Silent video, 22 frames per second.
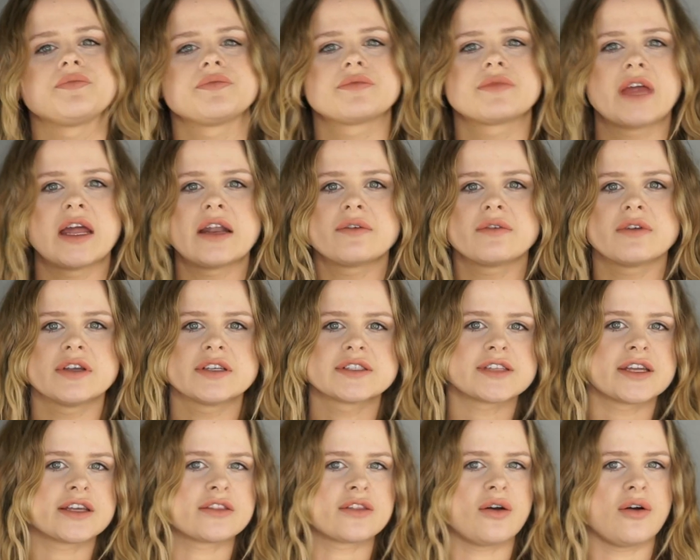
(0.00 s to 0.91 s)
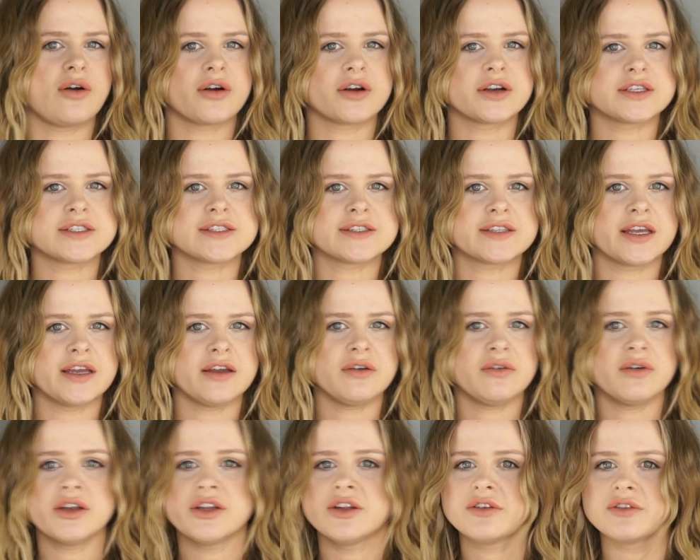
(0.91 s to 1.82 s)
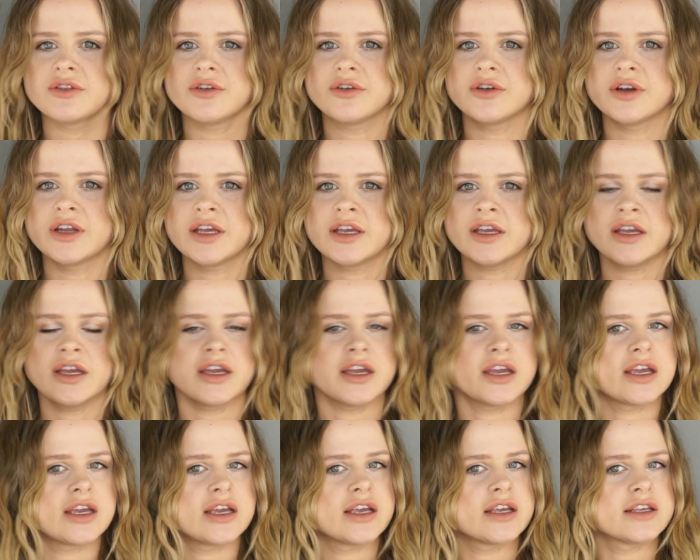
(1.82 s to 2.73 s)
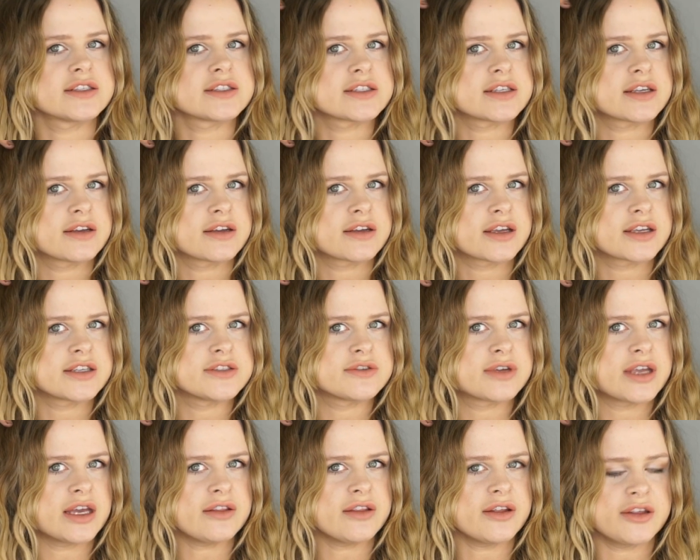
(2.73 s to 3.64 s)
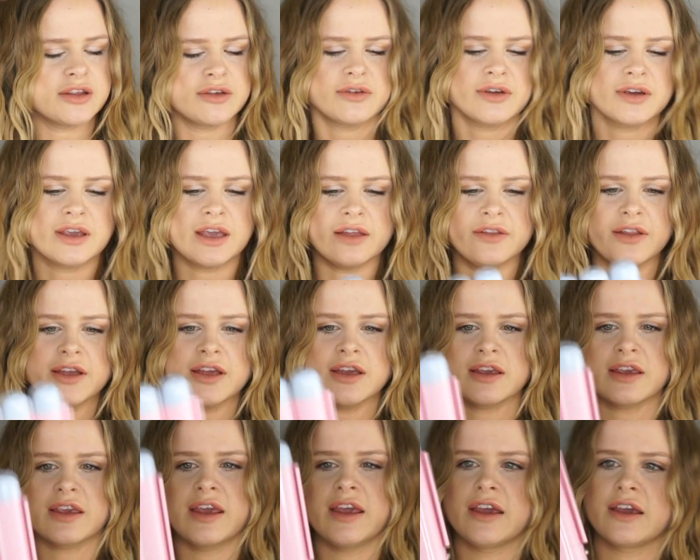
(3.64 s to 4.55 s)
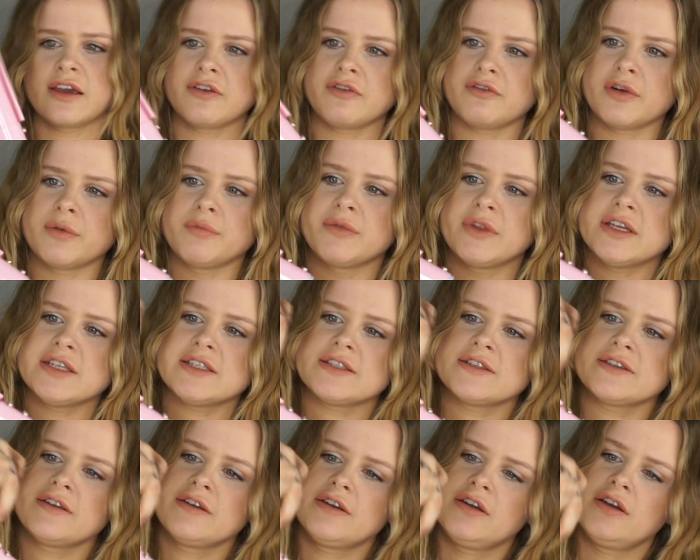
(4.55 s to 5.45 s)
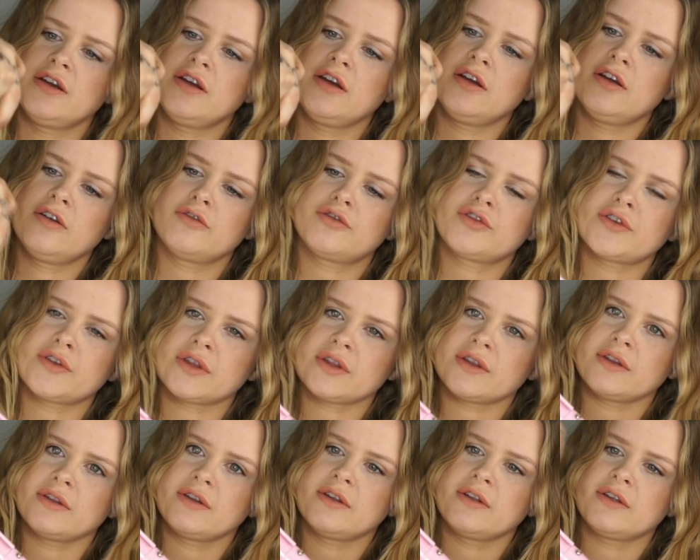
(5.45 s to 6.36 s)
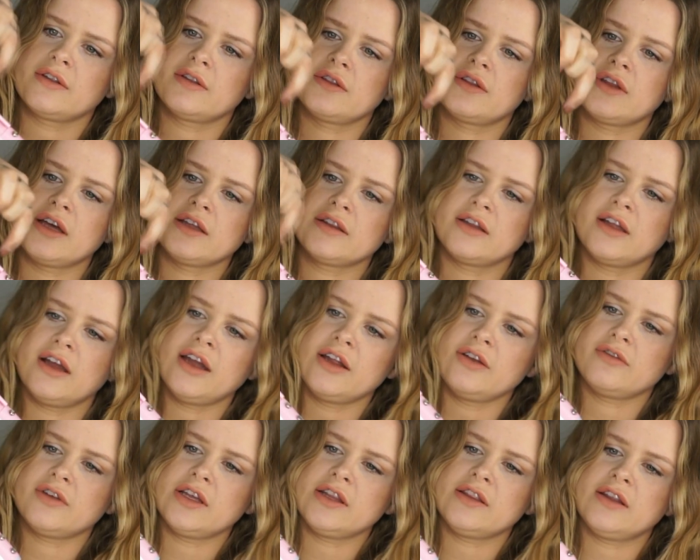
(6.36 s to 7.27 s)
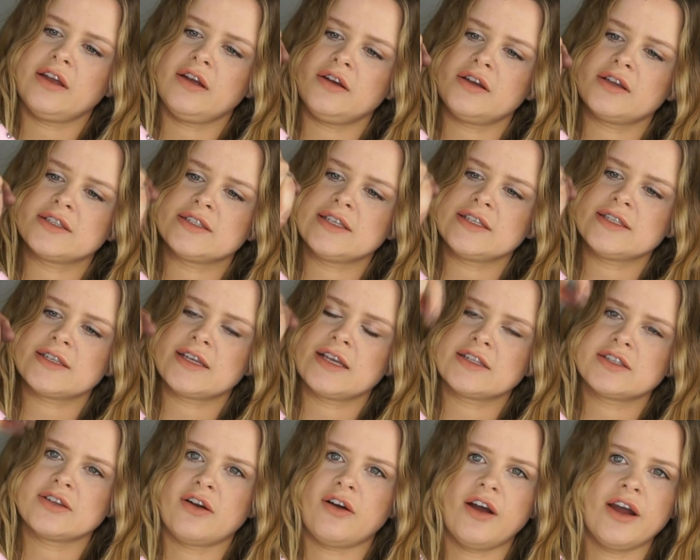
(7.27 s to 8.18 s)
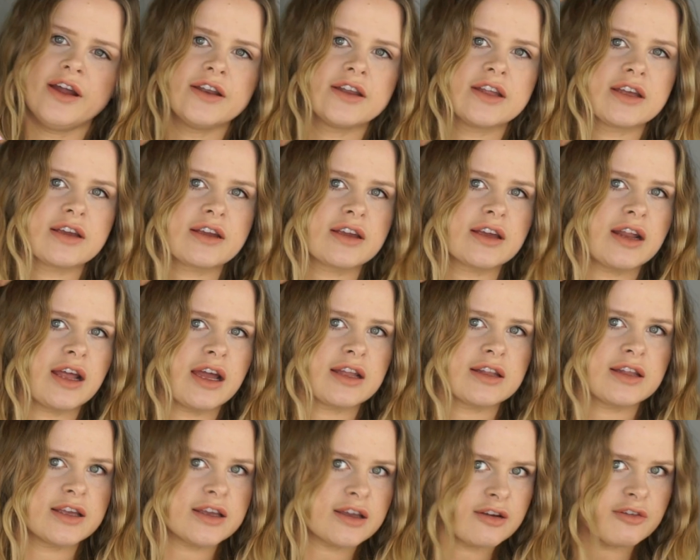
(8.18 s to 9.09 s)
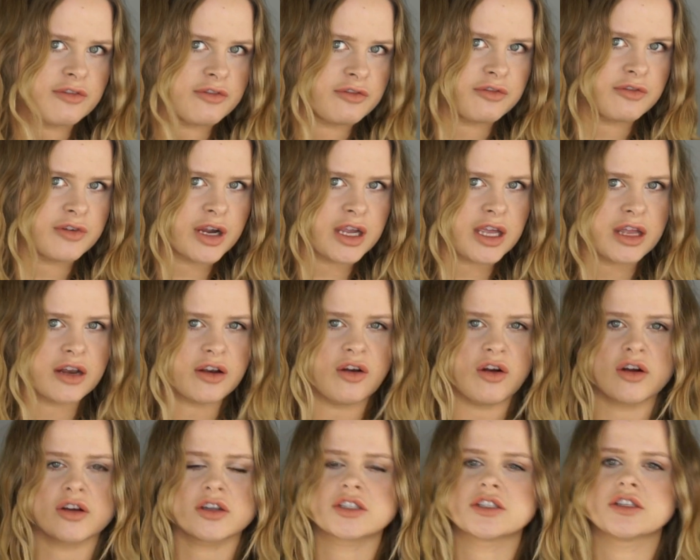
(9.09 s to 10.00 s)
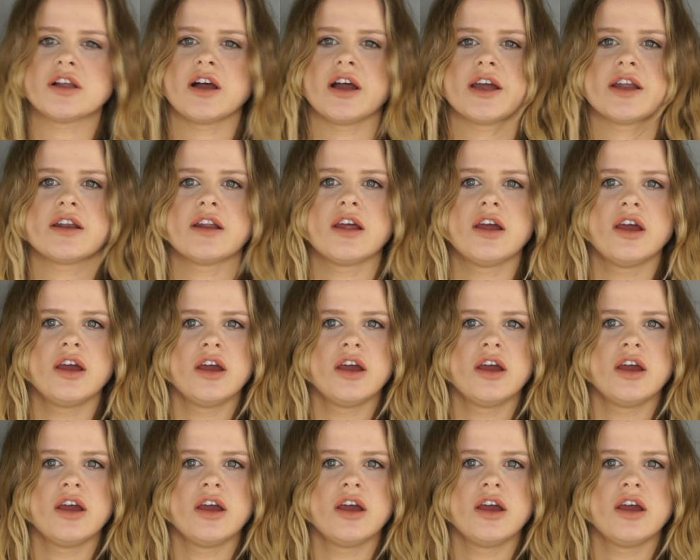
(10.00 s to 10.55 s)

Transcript: That is like the hardest thing when you're learning, is because you could get like a kink from this, that line right there, because this gets hot and it could add like a freaking harsh line.